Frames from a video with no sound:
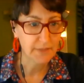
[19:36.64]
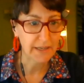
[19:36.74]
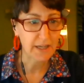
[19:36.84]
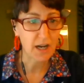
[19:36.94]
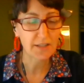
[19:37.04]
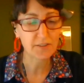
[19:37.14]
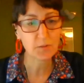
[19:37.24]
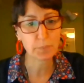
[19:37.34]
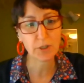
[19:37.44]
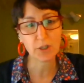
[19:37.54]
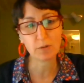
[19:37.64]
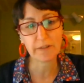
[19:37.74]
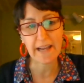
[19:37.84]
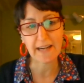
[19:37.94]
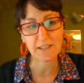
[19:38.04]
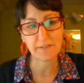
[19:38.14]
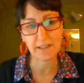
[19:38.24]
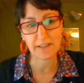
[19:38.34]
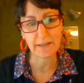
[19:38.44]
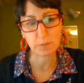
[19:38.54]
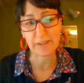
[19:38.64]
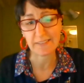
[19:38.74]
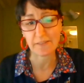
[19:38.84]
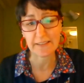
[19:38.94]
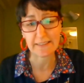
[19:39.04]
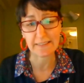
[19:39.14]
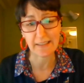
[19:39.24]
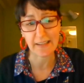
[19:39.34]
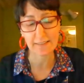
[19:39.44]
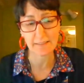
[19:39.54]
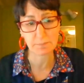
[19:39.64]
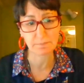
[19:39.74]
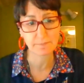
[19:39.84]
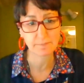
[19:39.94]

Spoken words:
My cost per reactivated name was 17 cents.